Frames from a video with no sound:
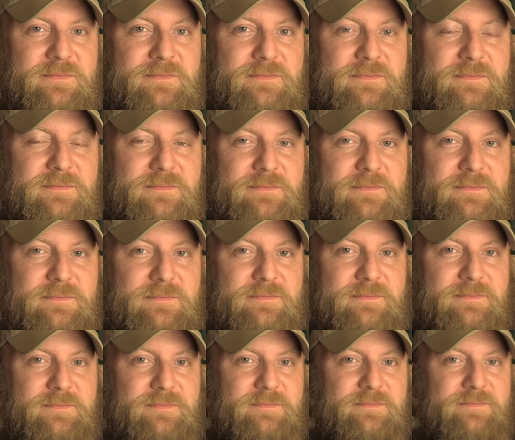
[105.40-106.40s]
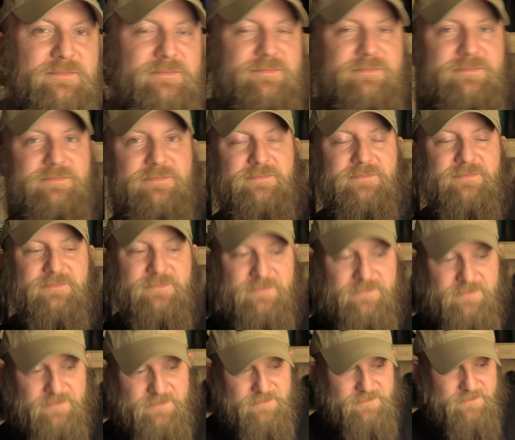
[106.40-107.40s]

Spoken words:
(no one is talking)